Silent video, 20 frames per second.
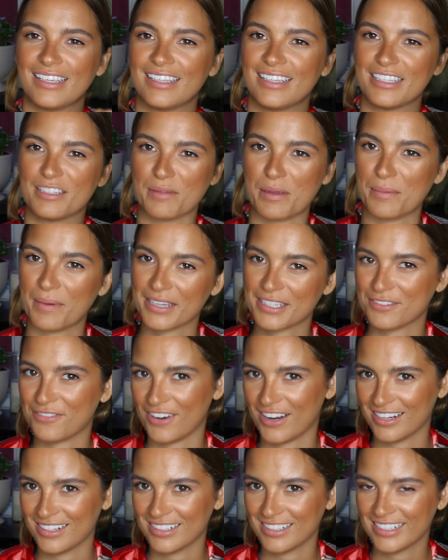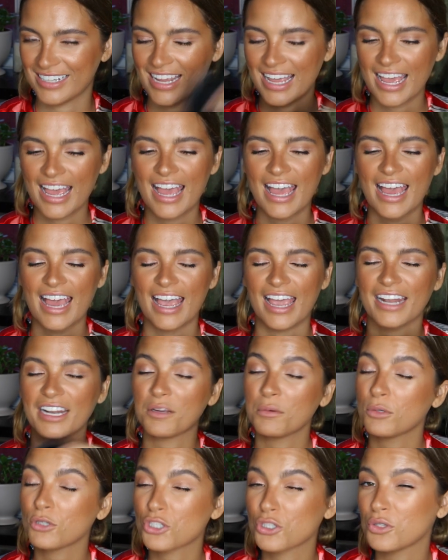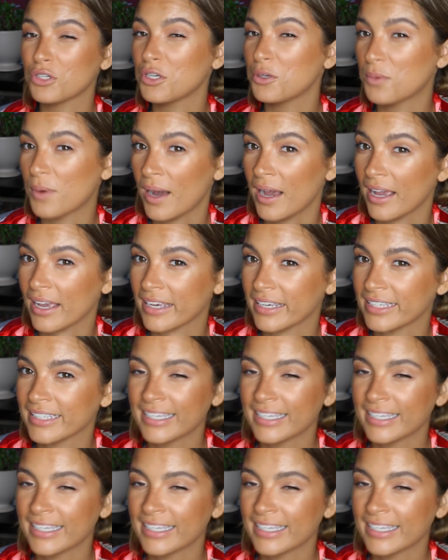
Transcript: is my best friend, and I will show you why.